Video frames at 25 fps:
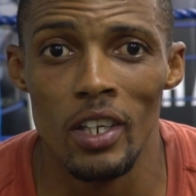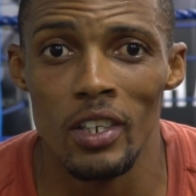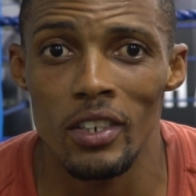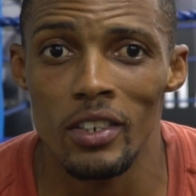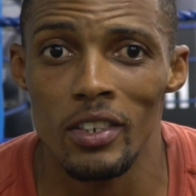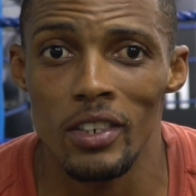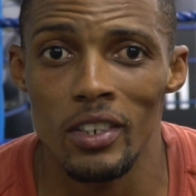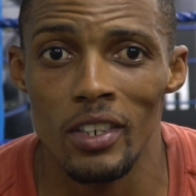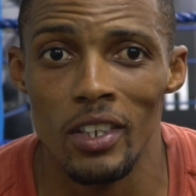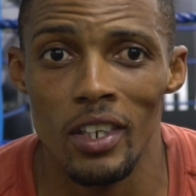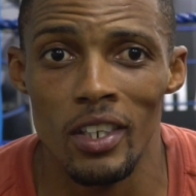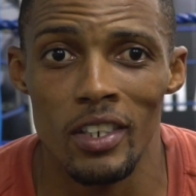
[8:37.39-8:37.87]
and
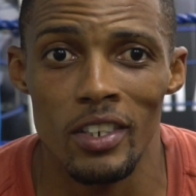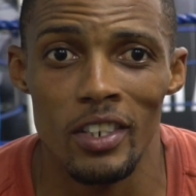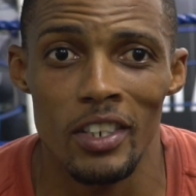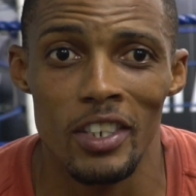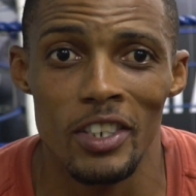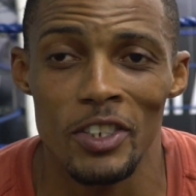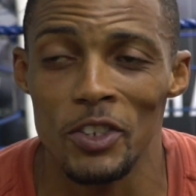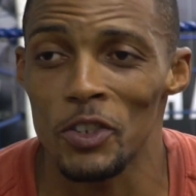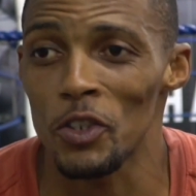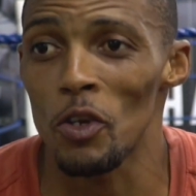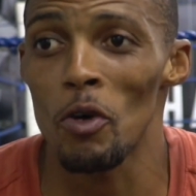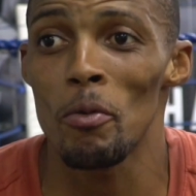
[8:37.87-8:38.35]

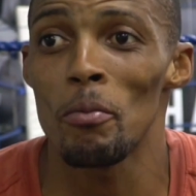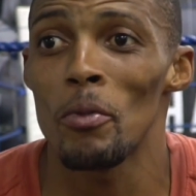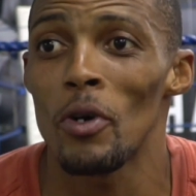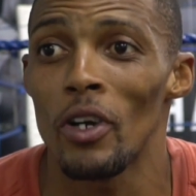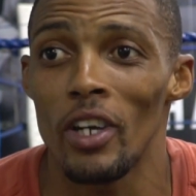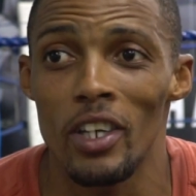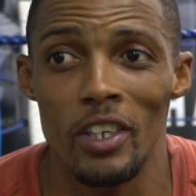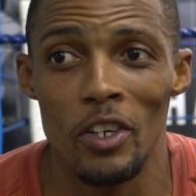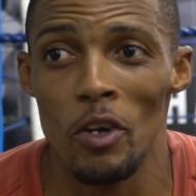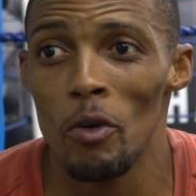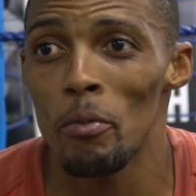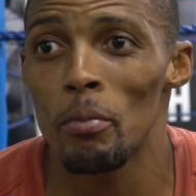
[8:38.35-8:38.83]
he's no more
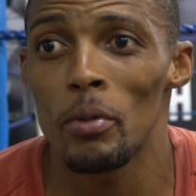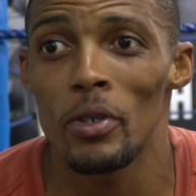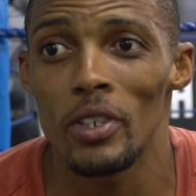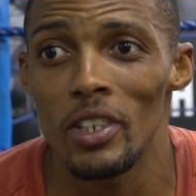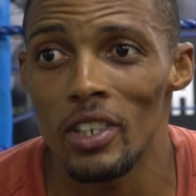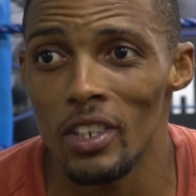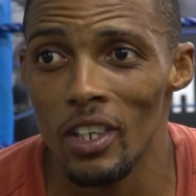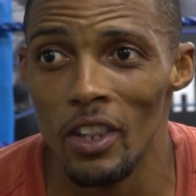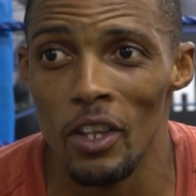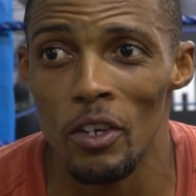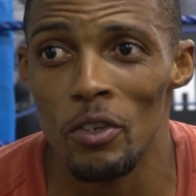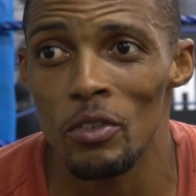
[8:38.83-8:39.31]
an
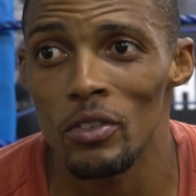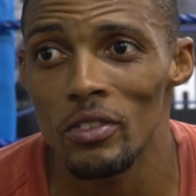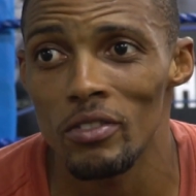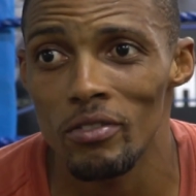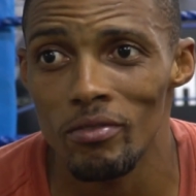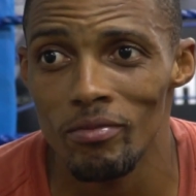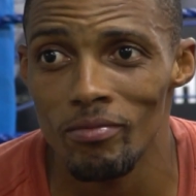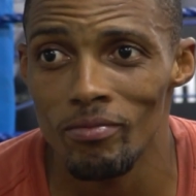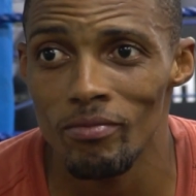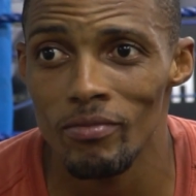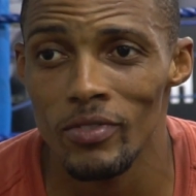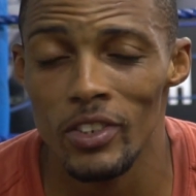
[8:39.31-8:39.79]
opponent though.
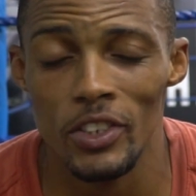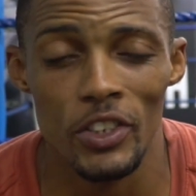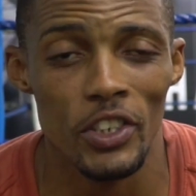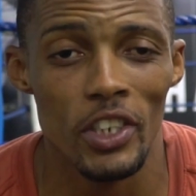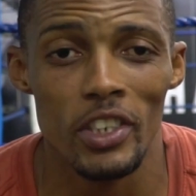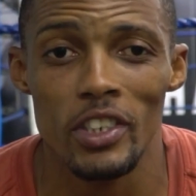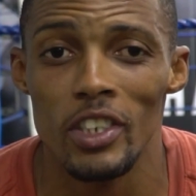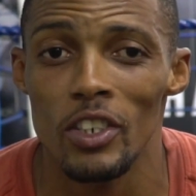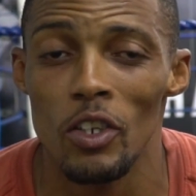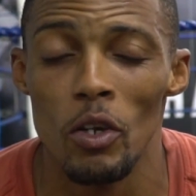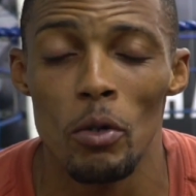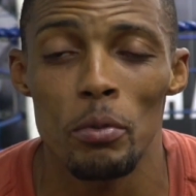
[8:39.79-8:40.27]
He's
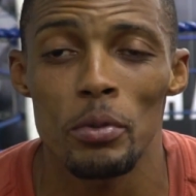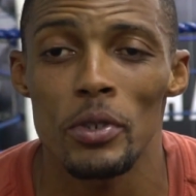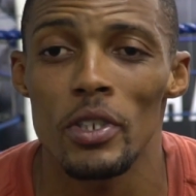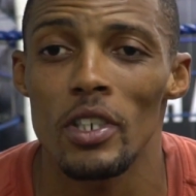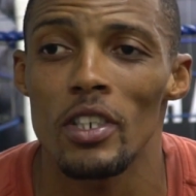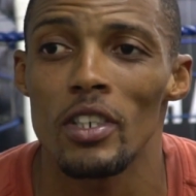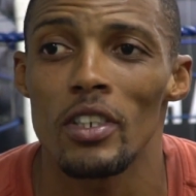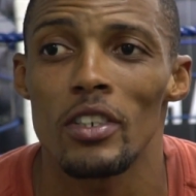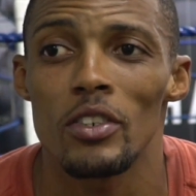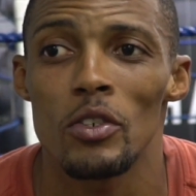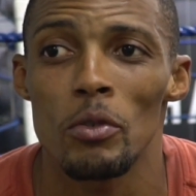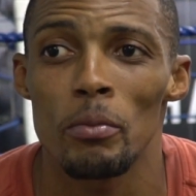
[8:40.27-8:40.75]
just an
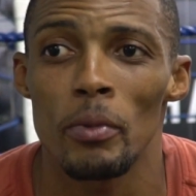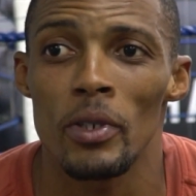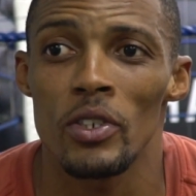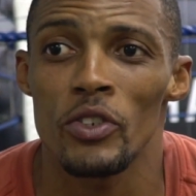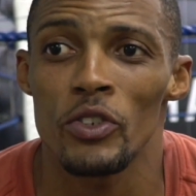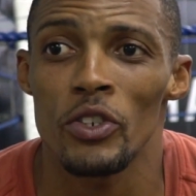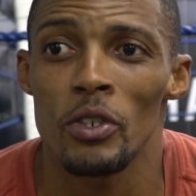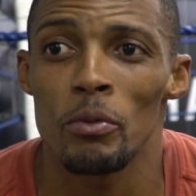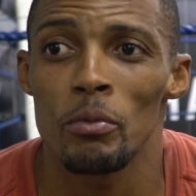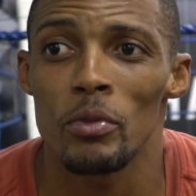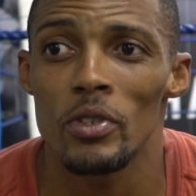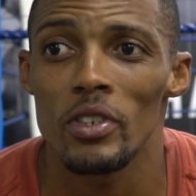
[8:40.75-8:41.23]
obstacle to my
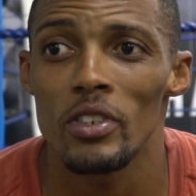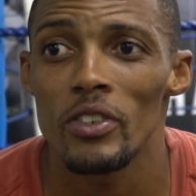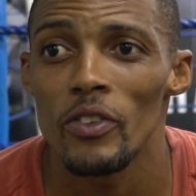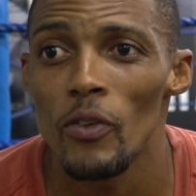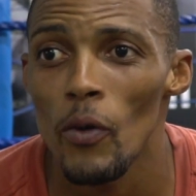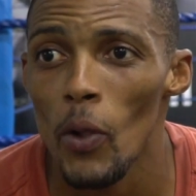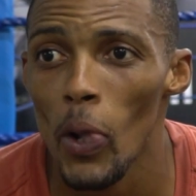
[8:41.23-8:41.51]
dreams.